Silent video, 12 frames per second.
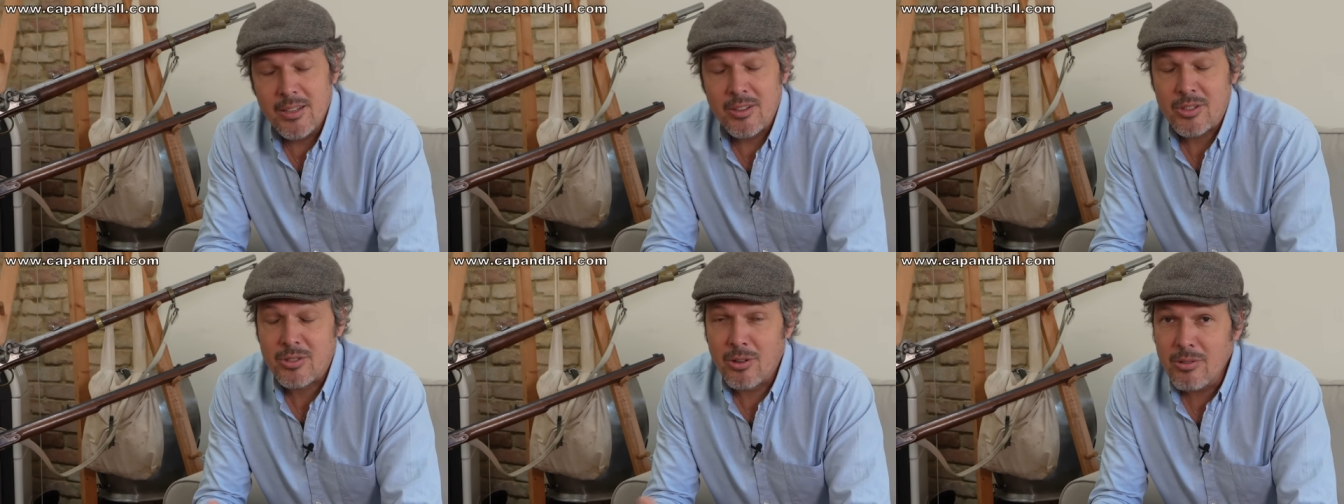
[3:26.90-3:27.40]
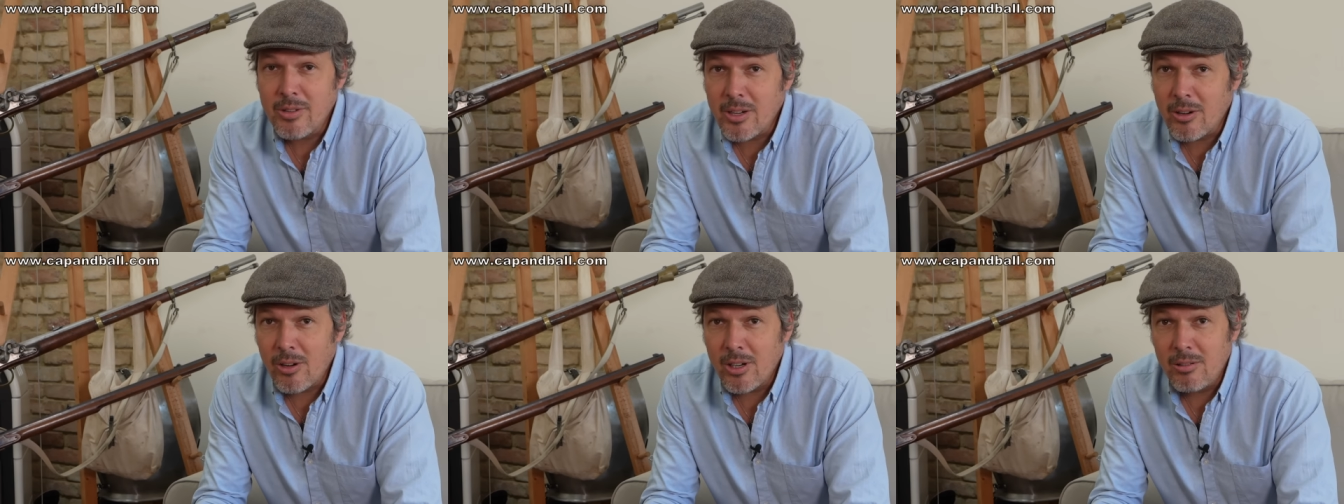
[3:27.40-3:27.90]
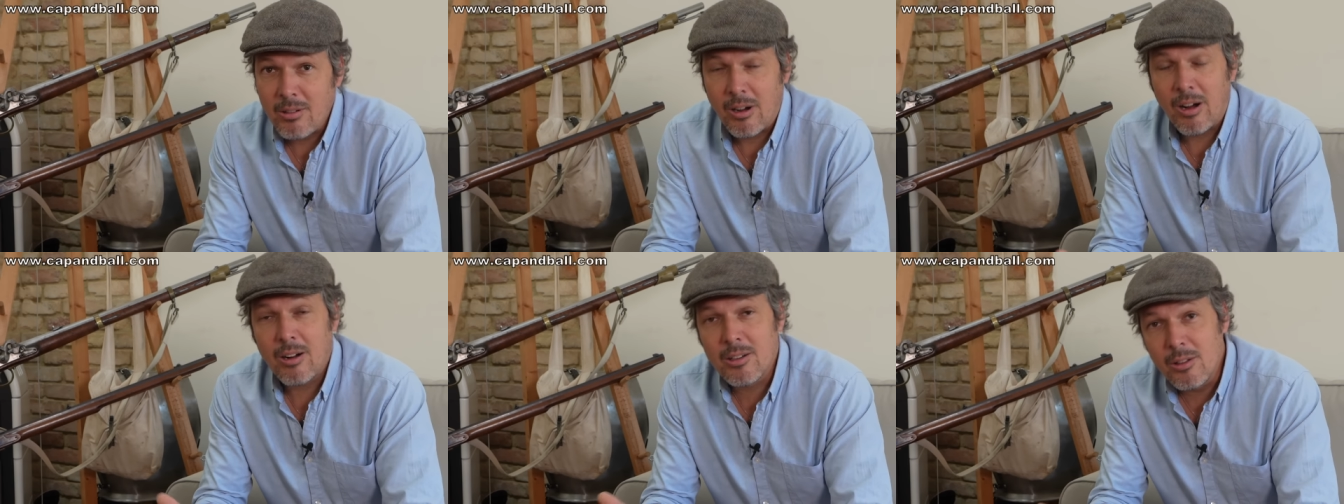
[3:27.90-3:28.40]
A strong recoil, a
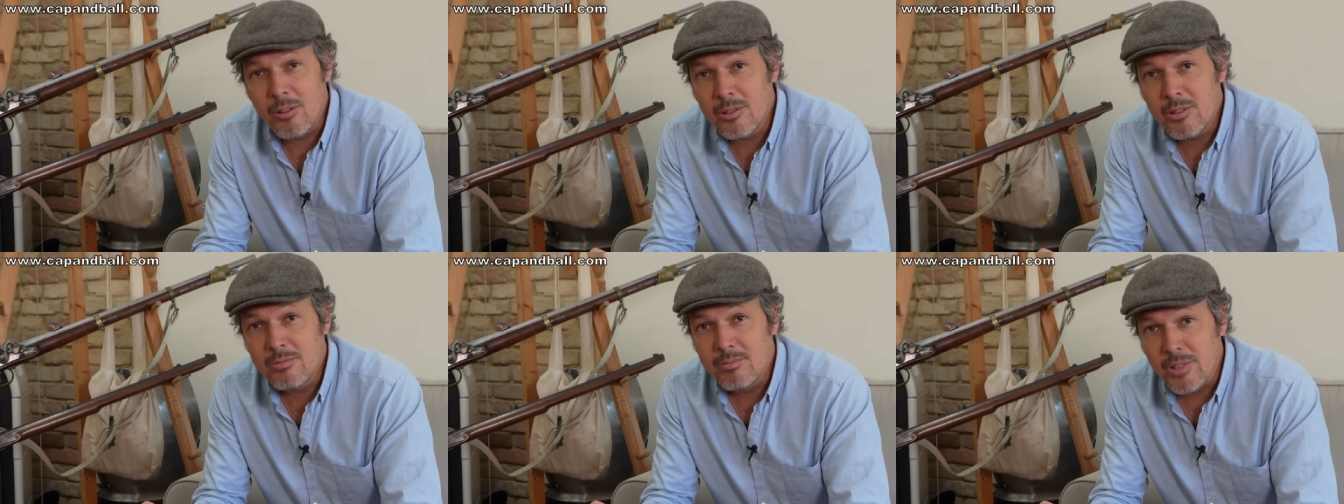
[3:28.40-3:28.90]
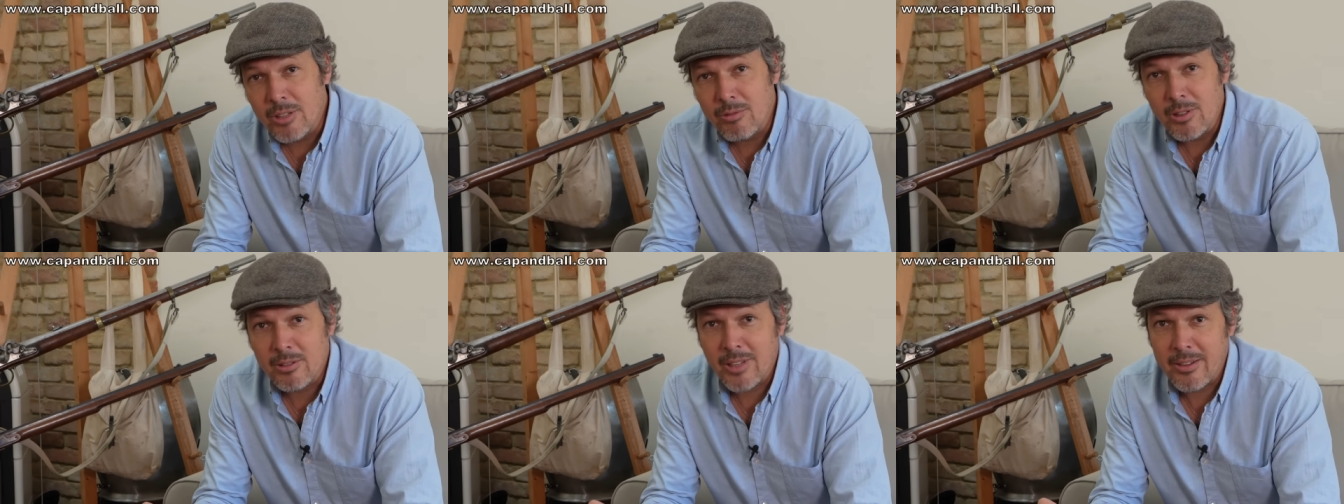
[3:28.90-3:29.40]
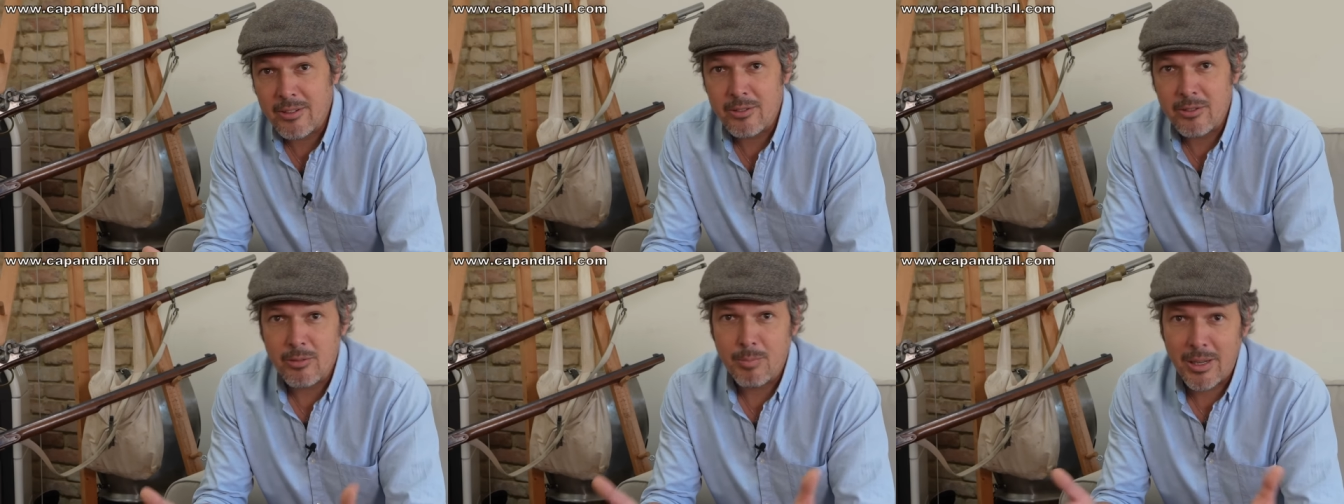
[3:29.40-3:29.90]
hard load, it will tire
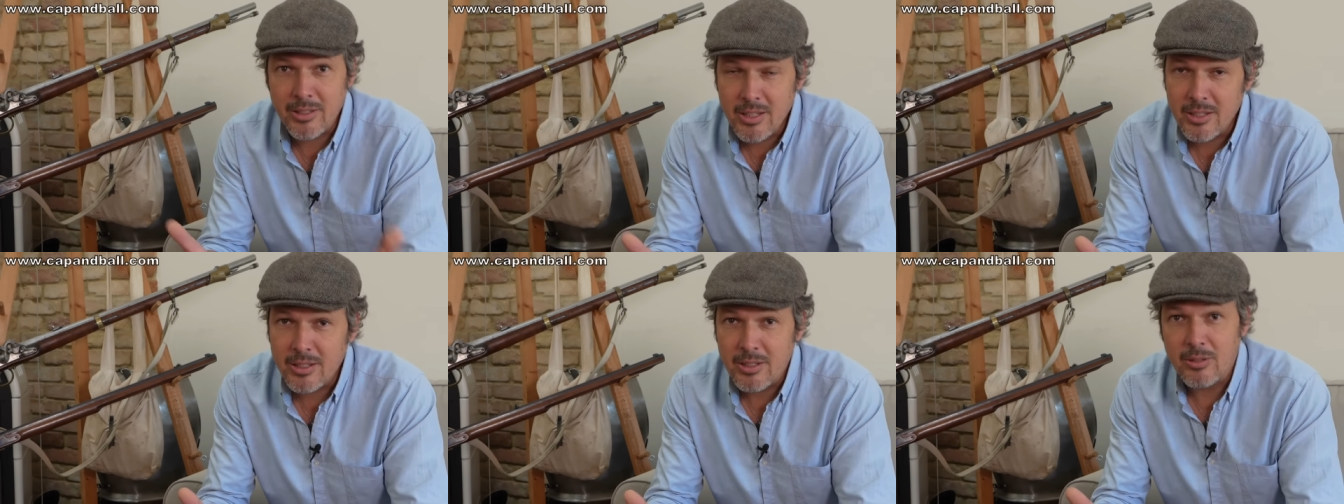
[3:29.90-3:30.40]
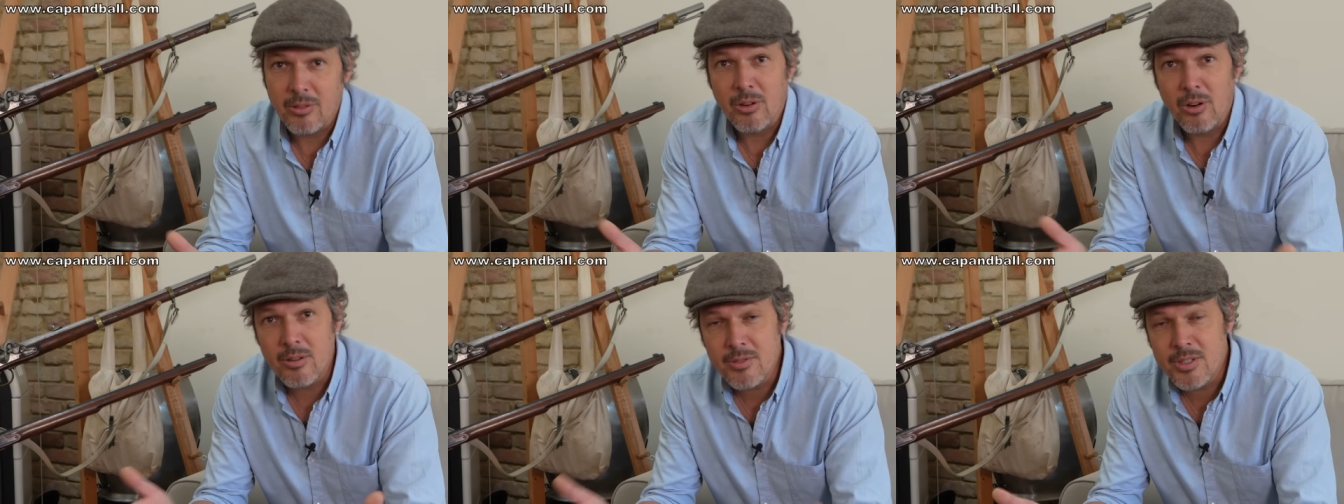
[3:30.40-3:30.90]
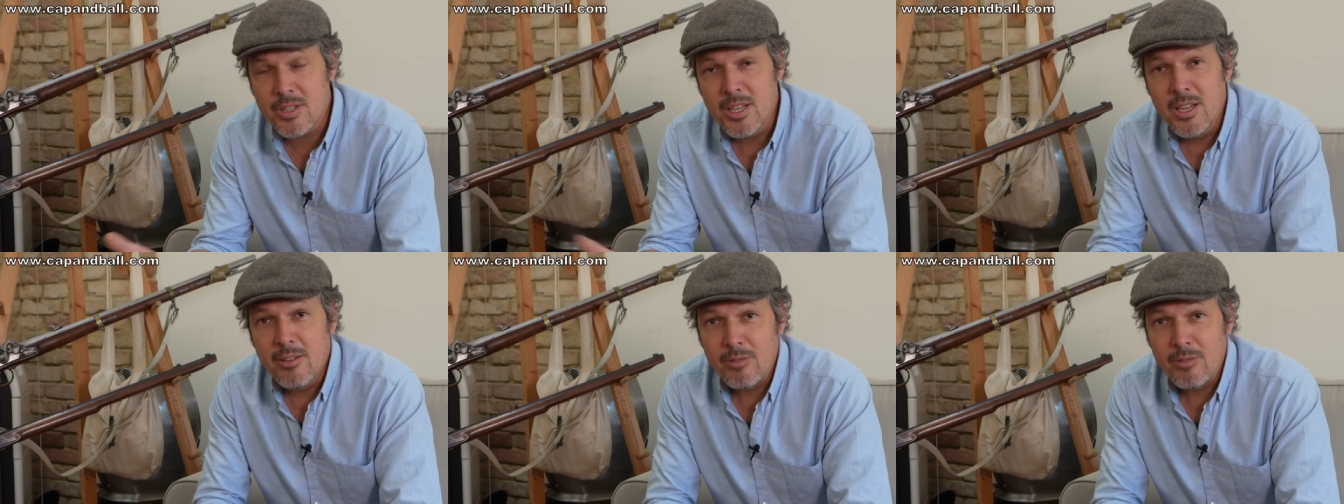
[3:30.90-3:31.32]
your body, your nerves,